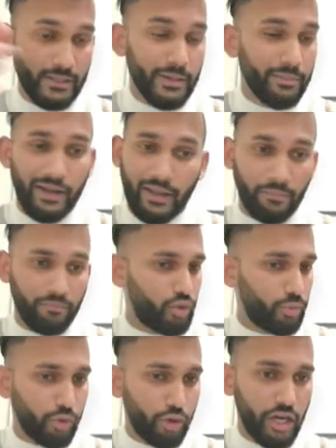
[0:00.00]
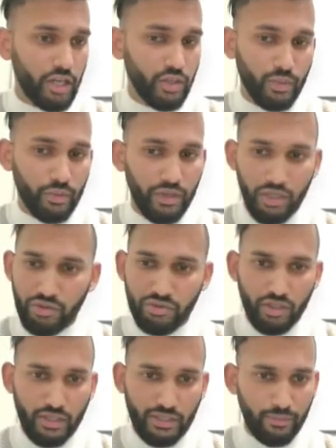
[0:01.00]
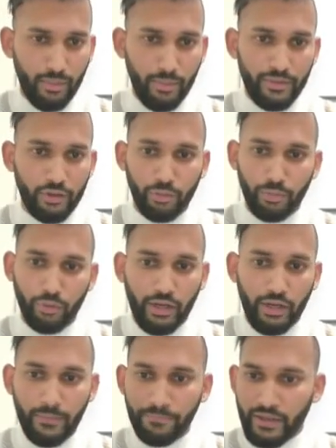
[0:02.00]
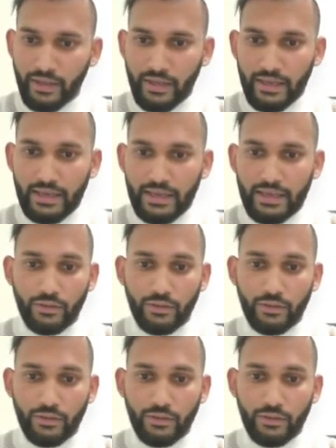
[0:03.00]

But again, troponin is what we do, so just remember the troponin is